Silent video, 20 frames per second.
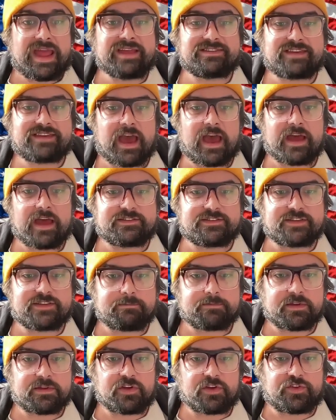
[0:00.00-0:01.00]
It's got
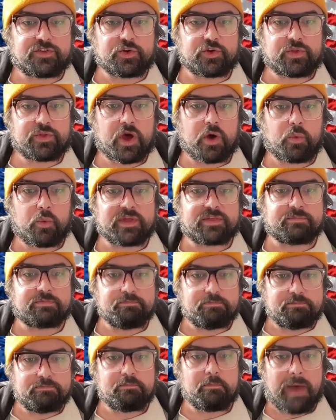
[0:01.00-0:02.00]
something to do, though, with
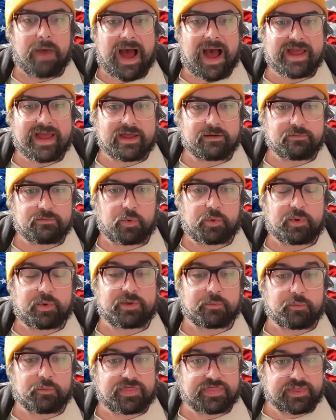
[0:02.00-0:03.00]

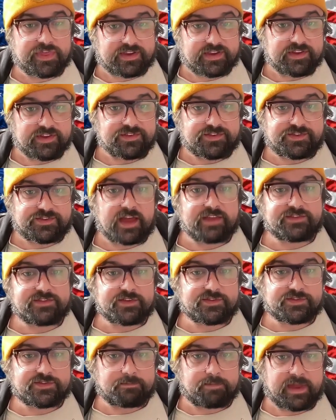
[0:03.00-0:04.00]
the
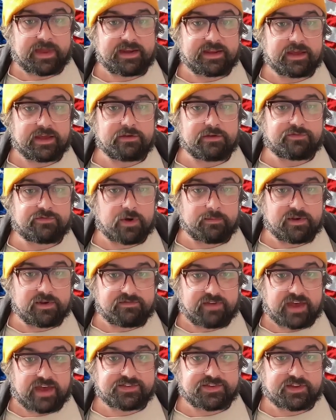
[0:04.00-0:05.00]
consensus opinion from
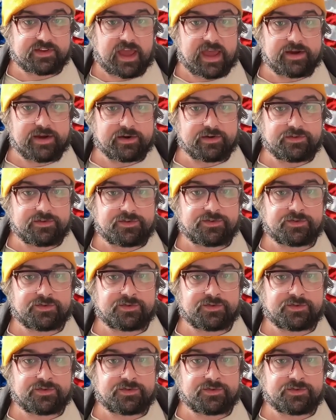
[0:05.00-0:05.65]
investigators.